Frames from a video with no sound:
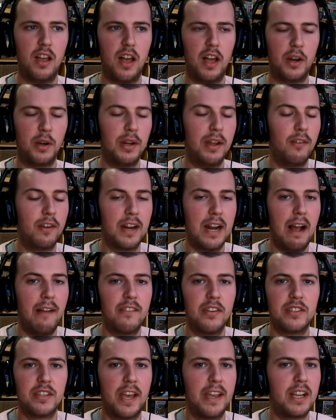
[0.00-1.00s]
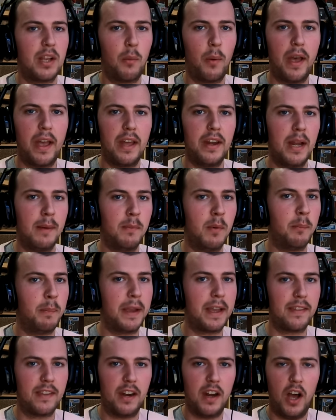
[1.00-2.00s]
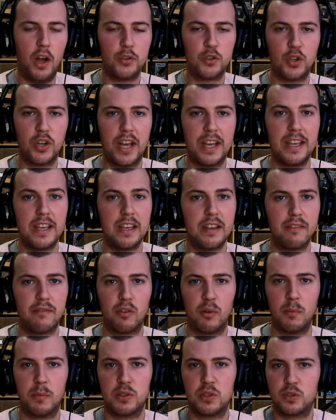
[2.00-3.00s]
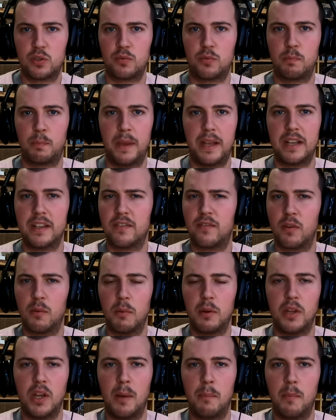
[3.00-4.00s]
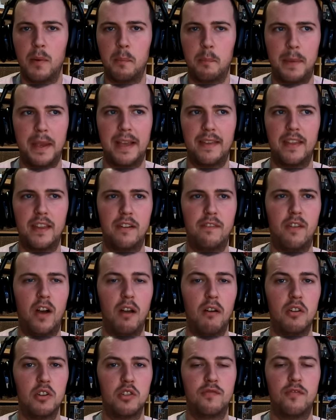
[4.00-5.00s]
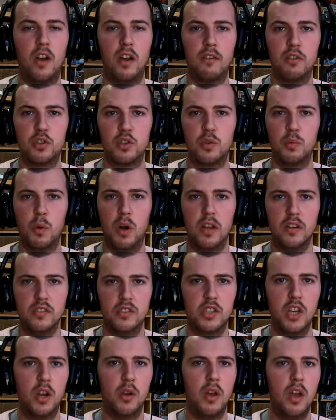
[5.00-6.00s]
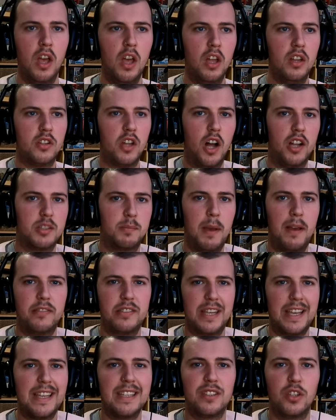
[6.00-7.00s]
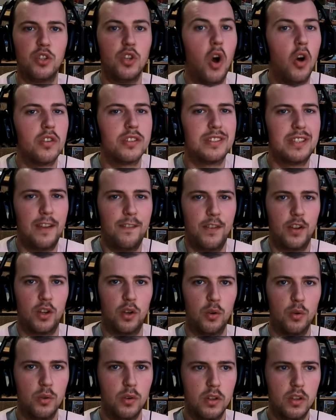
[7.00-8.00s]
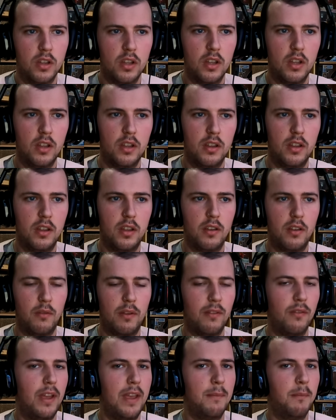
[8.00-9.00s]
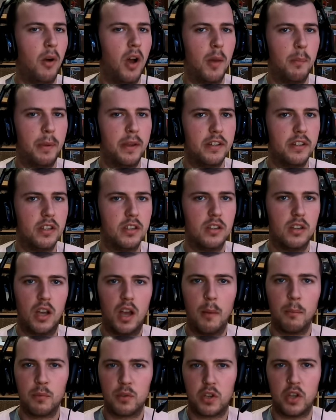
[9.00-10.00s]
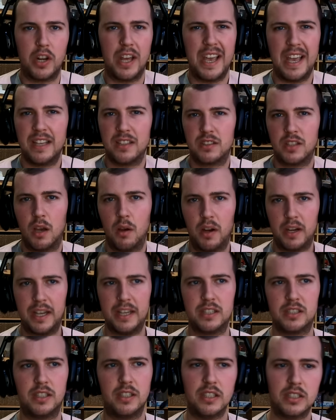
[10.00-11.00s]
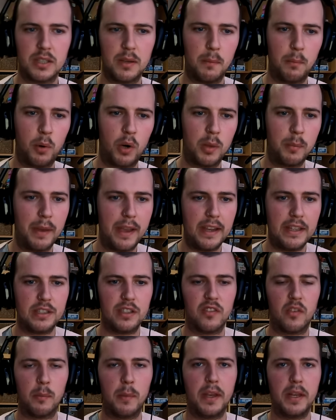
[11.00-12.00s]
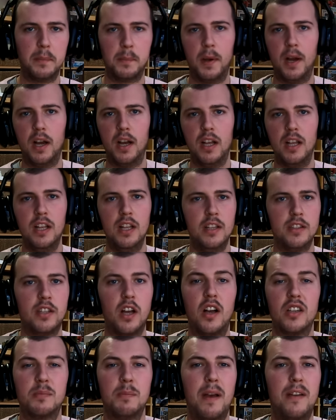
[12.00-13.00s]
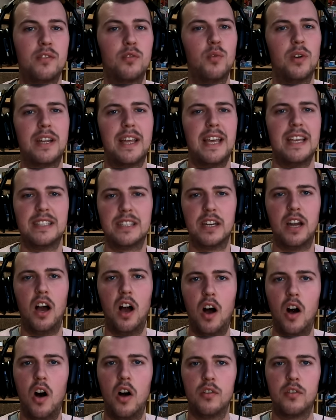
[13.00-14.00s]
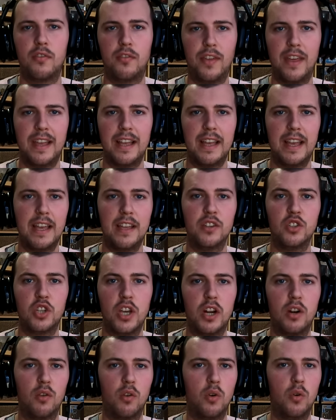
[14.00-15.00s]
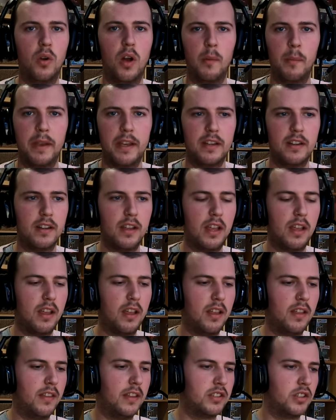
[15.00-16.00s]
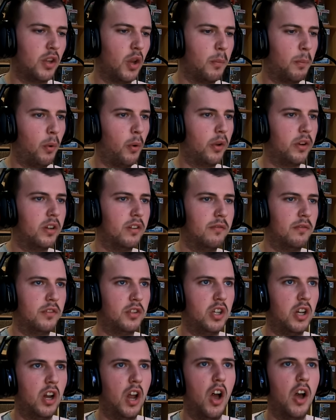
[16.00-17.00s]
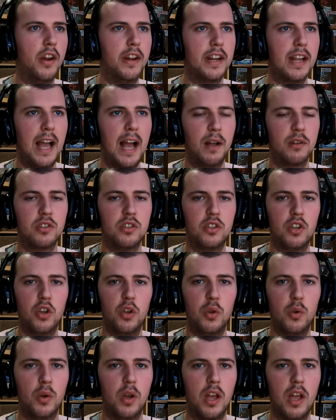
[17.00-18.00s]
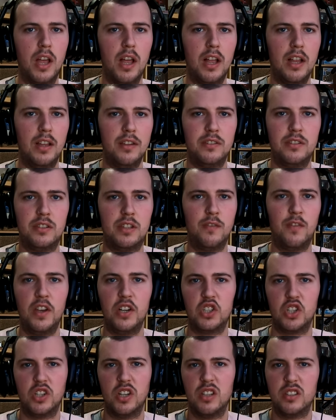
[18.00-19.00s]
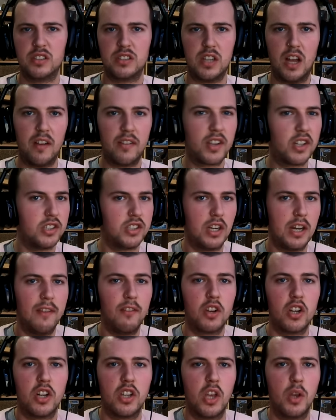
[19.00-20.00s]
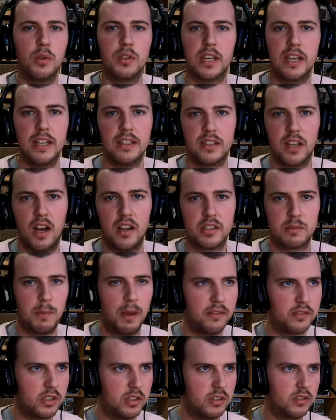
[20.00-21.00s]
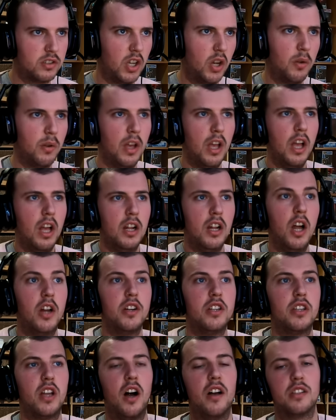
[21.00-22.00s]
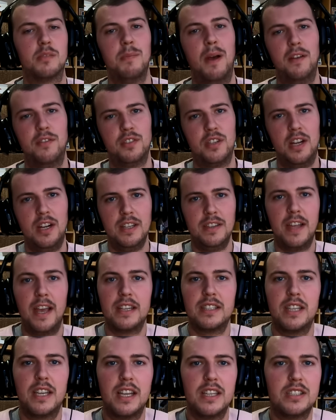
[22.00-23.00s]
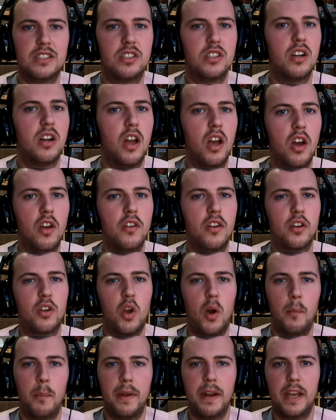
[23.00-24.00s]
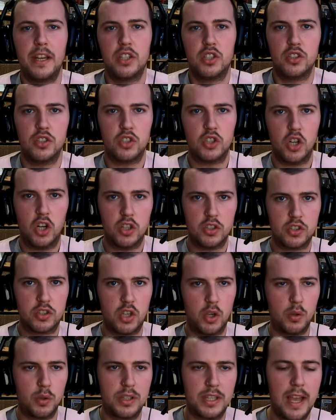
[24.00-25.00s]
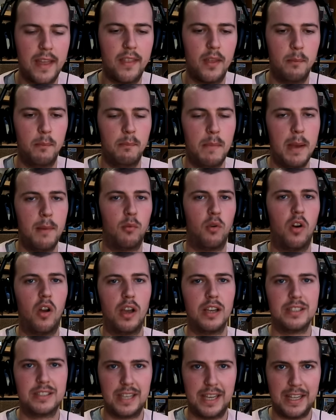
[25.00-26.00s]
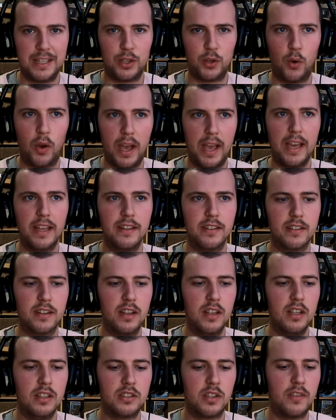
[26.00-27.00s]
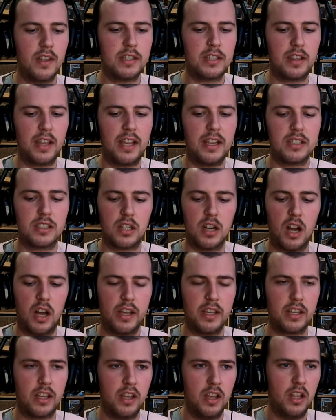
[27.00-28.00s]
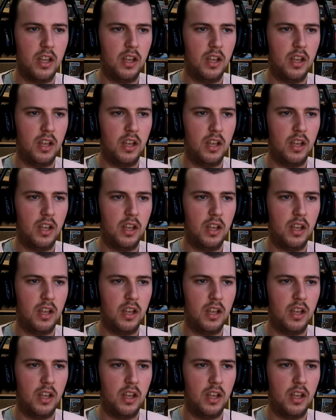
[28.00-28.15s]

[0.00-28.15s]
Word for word: and you're never going to have to take away a number bigger than one hundred eighty from a bigger from a number bigger than five hundred, five hundred one. So darts maths is not difficult, in my opinion. I'm good at it, so I guess it's probably a bit easier for me, but darts maths really isn't a hard thing in general. I mean, there's no point learning how to do division and stuff because you're never going to use it in darts maths. So learn your darts maths. Next thing is to learn combination shots, so get them memorized in your head. So there's things like